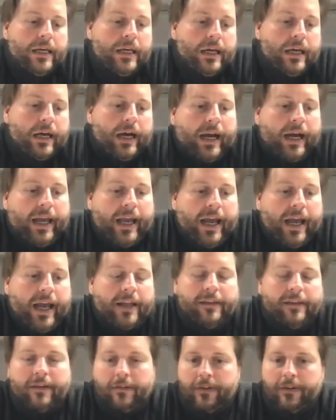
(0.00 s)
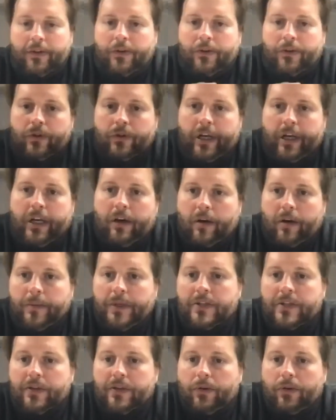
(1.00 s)
I had the little green
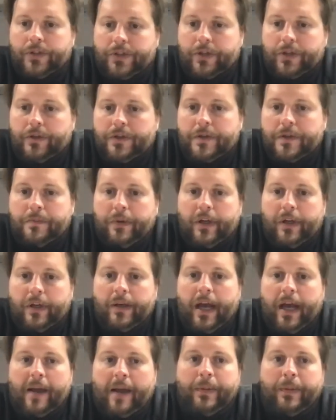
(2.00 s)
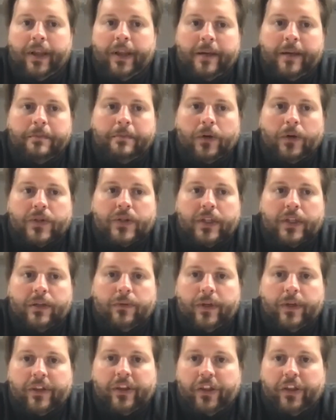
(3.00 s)
army soldiers, but I played mostly
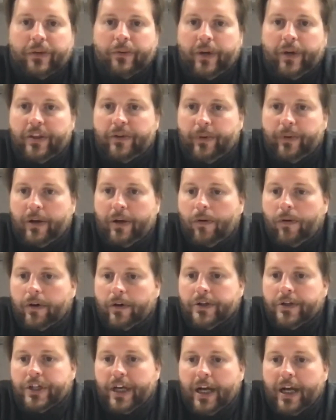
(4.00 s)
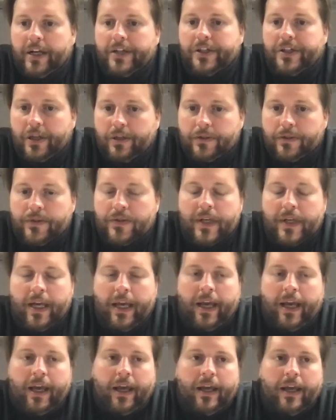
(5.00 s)
with the three three quarter GI Joes.
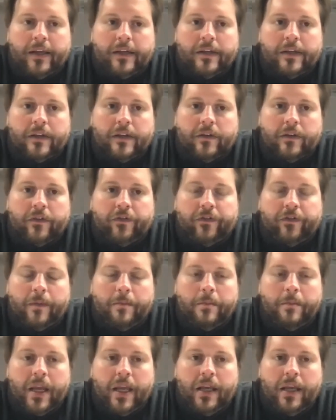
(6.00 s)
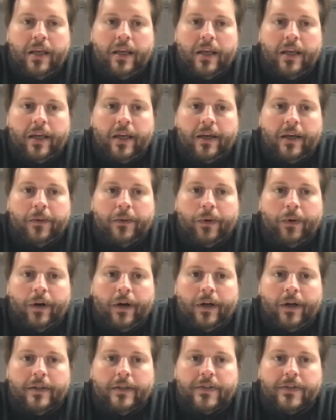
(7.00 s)
And for me, it
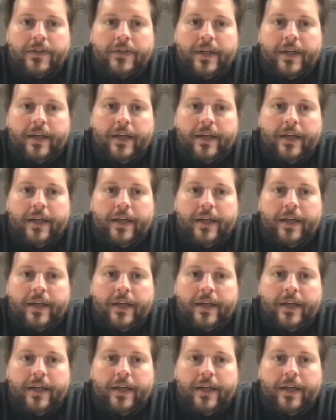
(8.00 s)
was